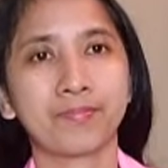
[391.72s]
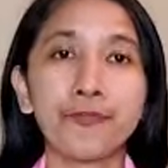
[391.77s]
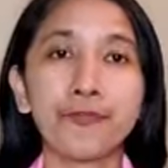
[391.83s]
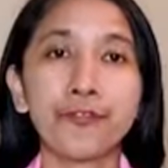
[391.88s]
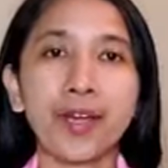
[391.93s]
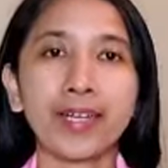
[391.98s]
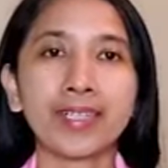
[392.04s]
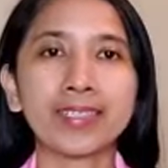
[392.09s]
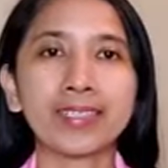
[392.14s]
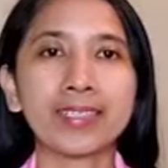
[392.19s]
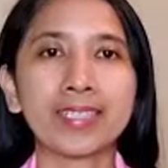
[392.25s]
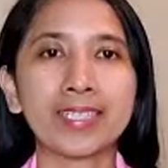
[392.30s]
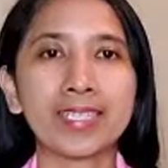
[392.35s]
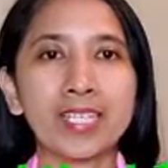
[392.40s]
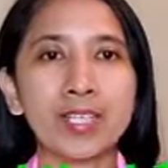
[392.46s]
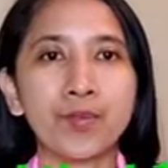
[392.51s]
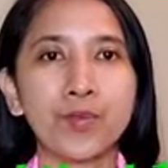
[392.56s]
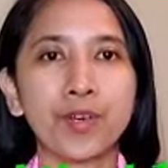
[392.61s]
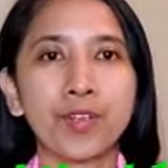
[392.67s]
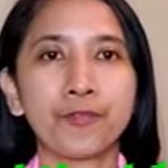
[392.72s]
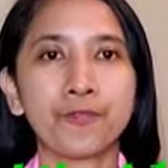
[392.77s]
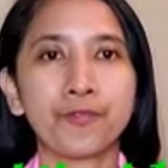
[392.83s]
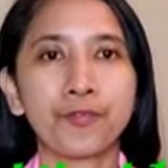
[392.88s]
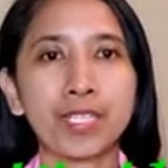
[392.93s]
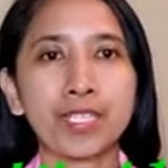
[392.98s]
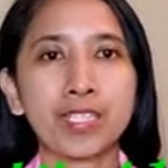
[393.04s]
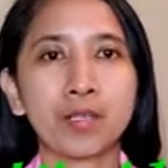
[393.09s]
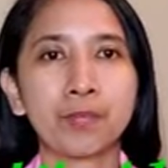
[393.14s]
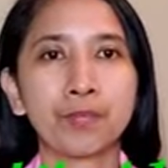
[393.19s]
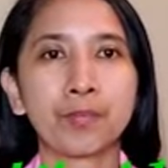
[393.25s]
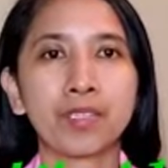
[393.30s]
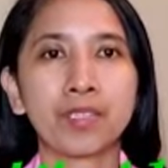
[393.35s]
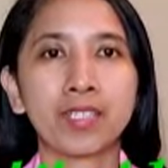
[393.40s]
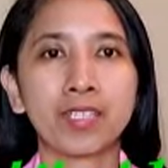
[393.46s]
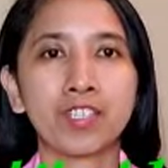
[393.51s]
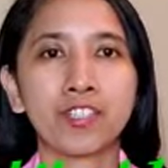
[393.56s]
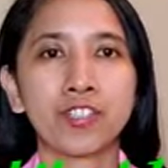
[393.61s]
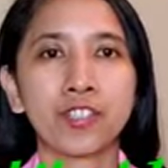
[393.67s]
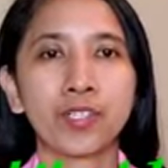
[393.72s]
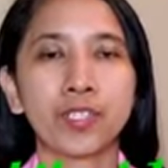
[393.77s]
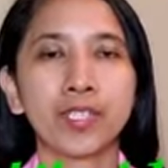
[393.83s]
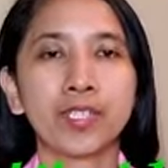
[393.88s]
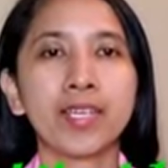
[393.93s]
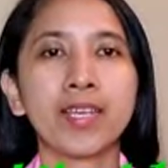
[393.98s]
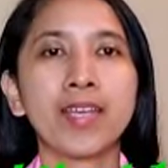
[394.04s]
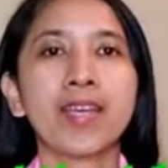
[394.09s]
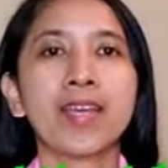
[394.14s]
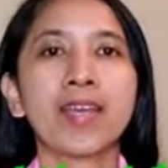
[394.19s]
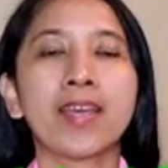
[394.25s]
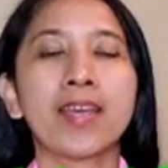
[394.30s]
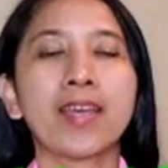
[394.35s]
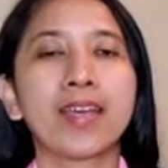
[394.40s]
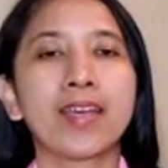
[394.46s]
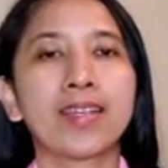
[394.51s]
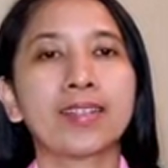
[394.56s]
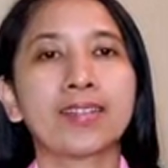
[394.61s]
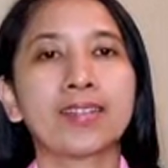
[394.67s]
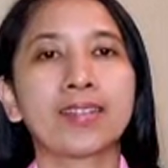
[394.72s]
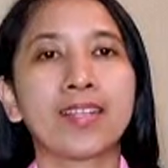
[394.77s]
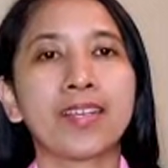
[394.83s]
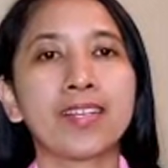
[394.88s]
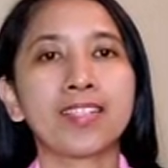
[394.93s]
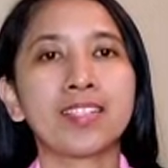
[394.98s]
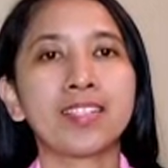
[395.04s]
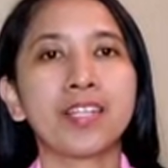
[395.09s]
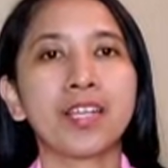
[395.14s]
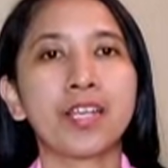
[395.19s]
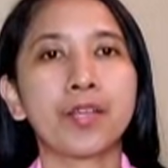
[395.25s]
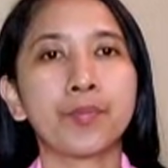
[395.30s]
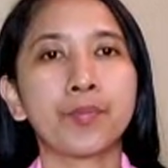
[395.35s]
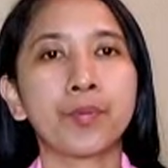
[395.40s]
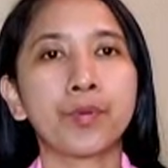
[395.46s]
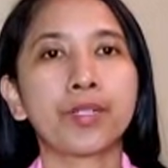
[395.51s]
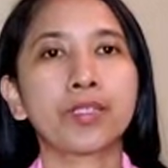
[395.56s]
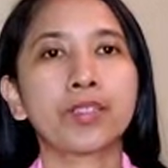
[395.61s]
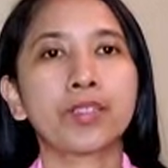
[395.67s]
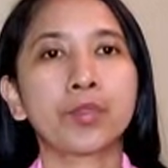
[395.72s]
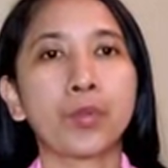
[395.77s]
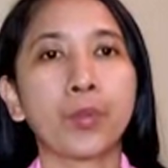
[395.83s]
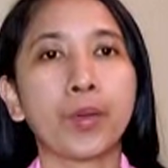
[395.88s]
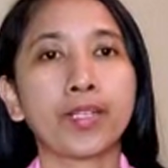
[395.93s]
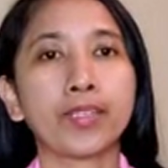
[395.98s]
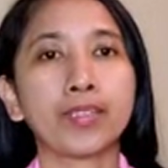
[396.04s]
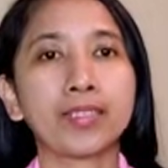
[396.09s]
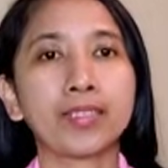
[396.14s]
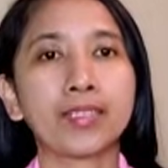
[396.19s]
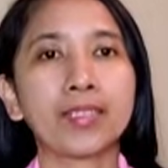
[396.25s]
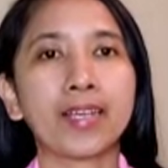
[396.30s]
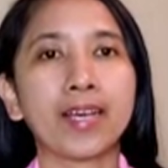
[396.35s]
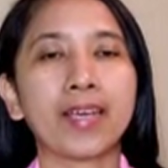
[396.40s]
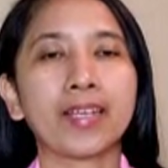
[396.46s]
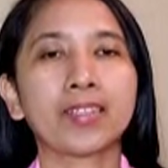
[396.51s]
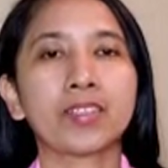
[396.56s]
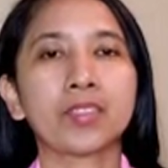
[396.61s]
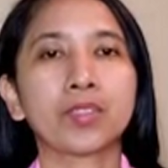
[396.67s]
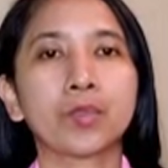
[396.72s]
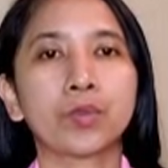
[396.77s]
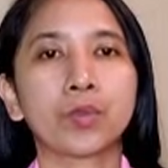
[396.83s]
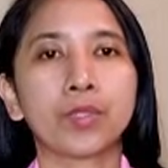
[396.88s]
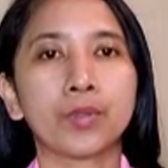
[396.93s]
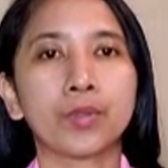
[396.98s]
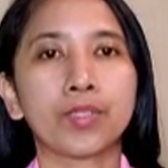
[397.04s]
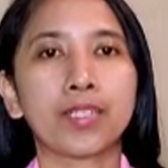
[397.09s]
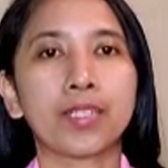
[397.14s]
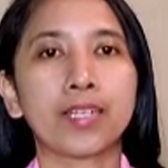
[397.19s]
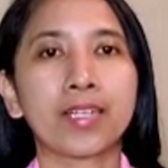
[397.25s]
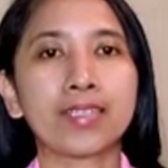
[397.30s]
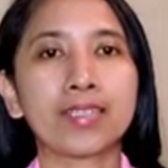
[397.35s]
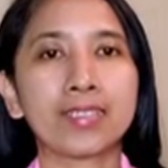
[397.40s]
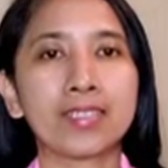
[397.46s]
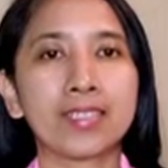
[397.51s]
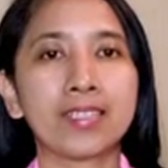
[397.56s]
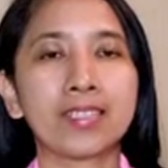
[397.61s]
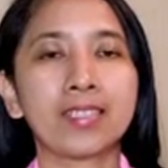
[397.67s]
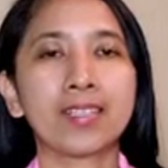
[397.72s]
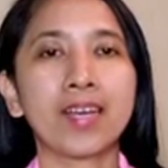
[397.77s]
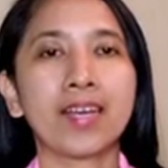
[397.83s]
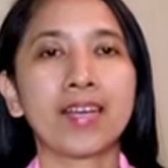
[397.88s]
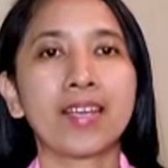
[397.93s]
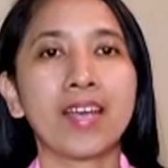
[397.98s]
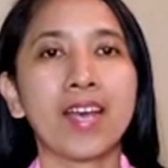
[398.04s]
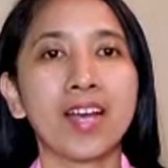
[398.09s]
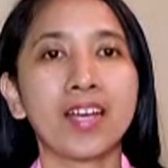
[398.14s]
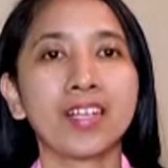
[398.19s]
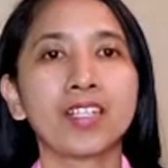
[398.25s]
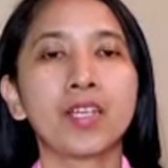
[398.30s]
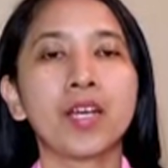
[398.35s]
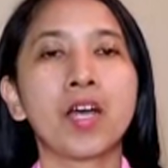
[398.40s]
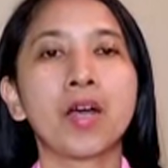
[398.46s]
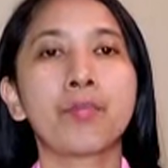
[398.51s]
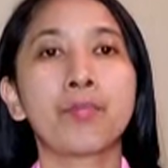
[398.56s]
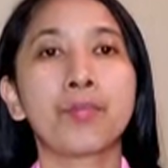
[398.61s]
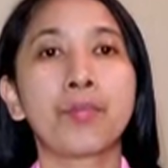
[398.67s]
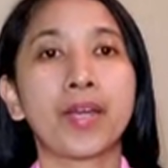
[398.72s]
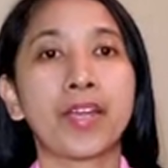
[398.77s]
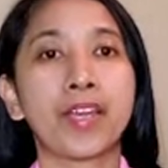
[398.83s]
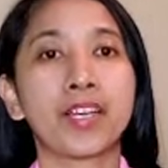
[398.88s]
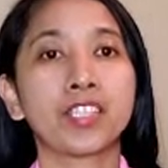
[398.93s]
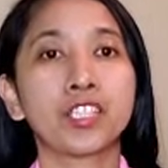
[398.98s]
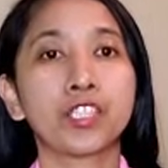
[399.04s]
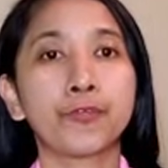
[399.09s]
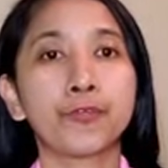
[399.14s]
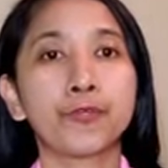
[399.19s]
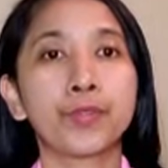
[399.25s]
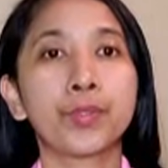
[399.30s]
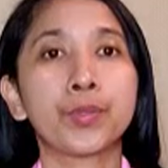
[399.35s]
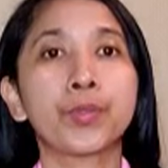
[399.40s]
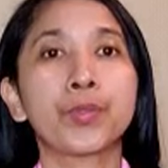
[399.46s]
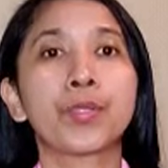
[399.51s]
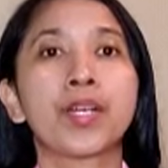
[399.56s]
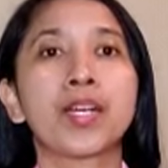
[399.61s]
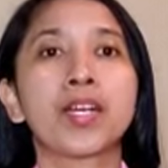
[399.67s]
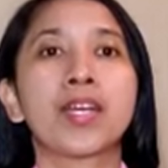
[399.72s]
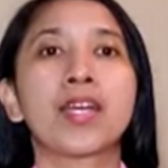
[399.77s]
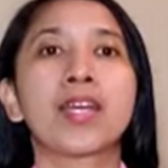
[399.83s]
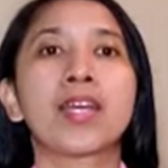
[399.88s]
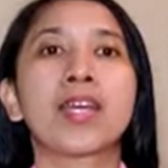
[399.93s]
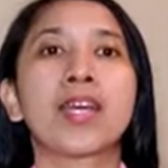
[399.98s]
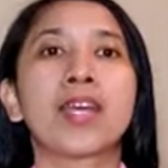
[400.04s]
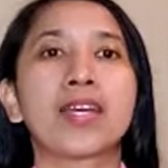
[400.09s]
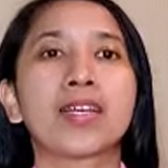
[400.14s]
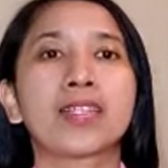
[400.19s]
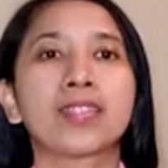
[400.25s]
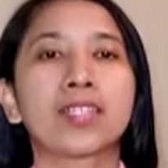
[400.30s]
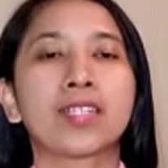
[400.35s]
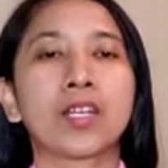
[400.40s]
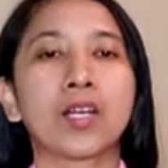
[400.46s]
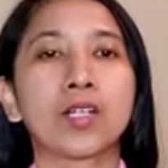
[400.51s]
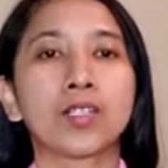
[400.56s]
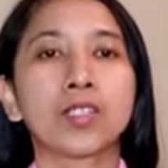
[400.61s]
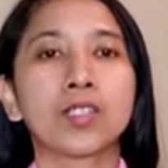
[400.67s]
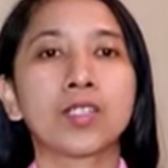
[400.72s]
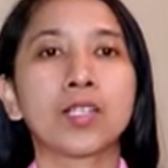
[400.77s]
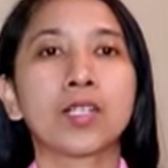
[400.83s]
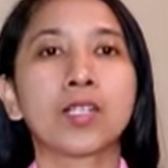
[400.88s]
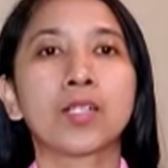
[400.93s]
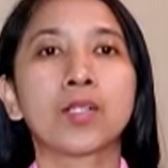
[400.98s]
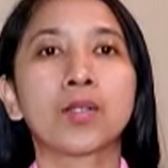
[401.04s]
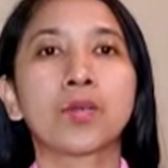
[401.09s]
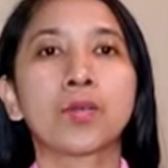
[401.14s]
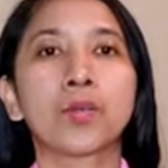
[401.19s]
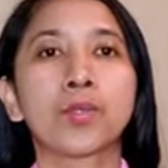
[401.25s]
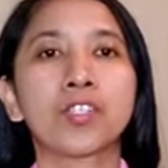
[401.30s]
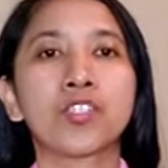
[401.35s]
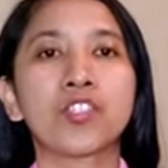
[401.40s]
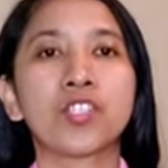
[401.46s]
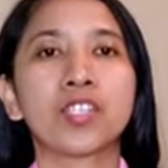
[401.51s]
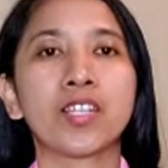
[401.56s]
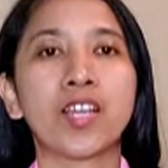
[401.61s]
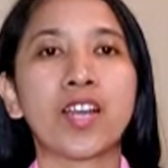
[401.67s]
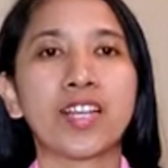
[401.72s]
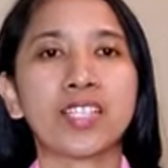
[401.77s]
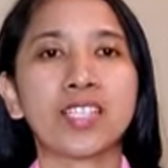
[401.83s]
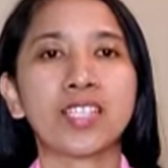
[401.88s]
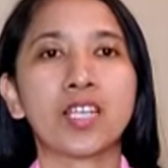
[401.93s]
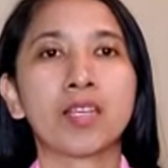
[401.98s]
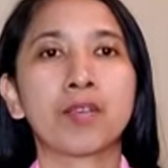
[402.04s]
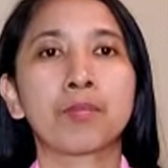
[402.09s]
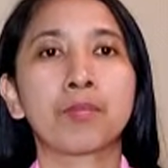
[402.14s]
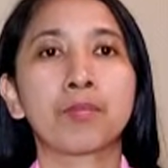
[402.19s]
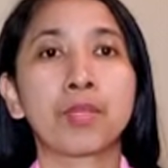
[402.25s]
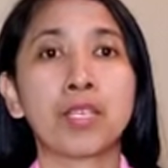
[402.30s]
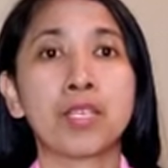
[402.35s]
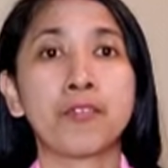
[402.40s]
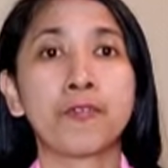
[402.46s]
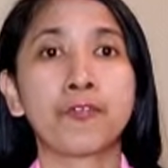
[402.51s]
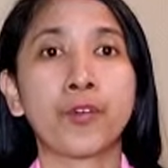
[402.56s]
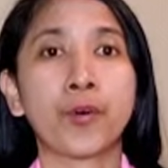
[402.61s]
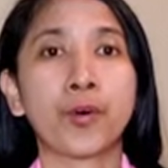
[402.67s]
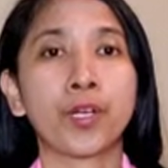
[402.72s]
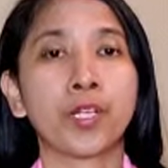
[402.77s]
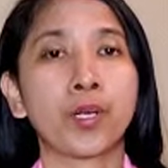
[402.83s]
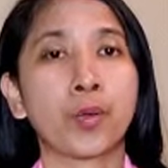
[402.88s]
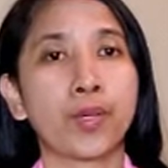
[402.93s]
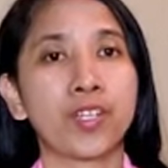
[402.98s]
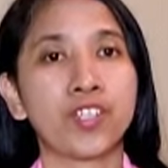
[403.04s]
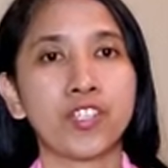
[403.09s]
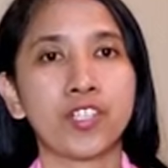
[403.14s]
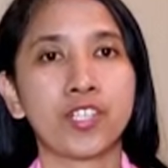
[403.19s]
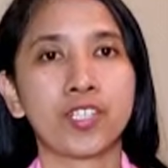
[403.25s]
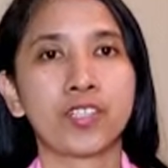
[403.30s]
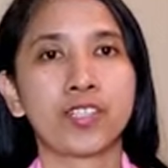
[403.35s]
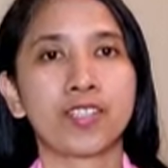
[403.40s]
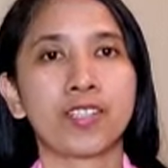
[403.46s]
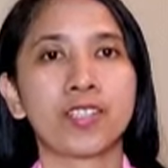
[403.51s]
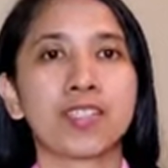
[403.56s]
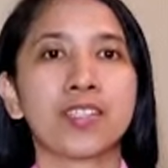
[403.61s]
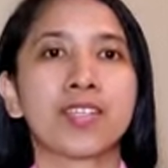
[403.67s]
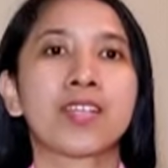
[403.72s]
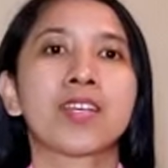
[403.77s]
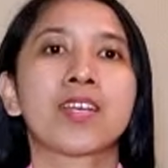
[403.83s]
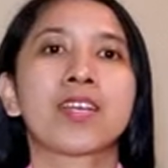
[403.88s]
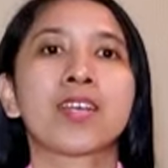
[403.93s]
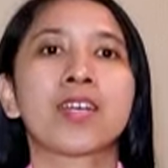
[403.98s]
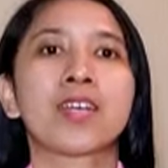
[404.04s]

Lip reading: I filed the K1 visa petition, and last April 29, 2019, I had my interview, and the consul was just asking me 4 questions